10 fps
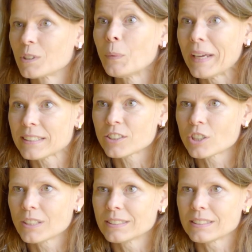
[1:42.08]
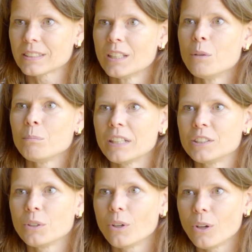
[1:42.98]
questions, but
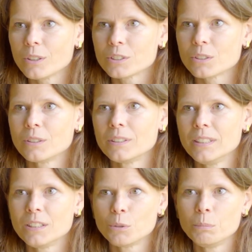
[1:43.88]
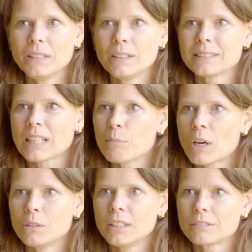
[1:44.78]
you also need to be
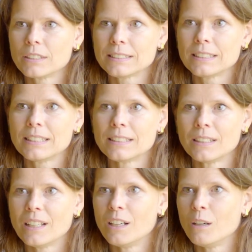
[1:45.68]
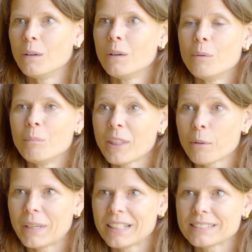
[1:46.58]
somehow interested in
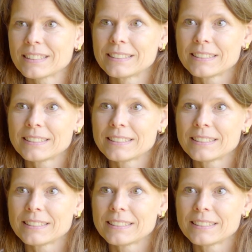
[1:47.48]
mathematics and